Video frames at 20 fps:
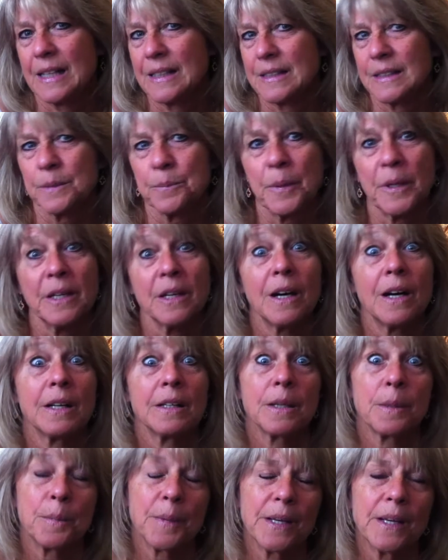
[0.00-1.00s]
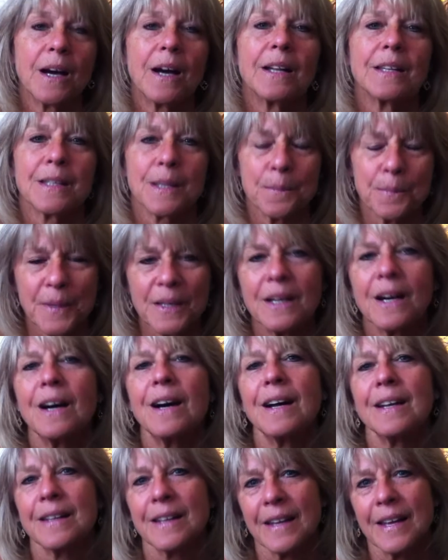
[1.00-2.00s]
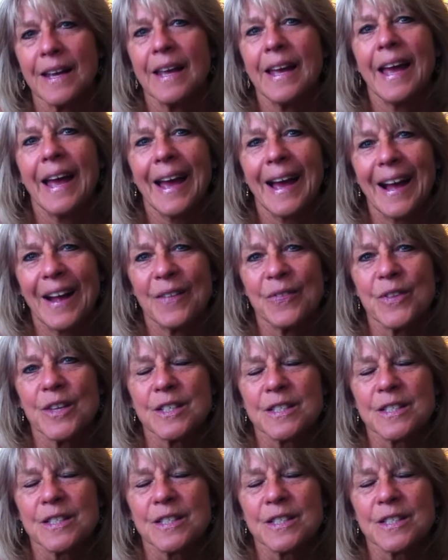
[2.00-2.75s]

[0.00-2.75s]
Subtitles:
and beyond and beyond and beyond. And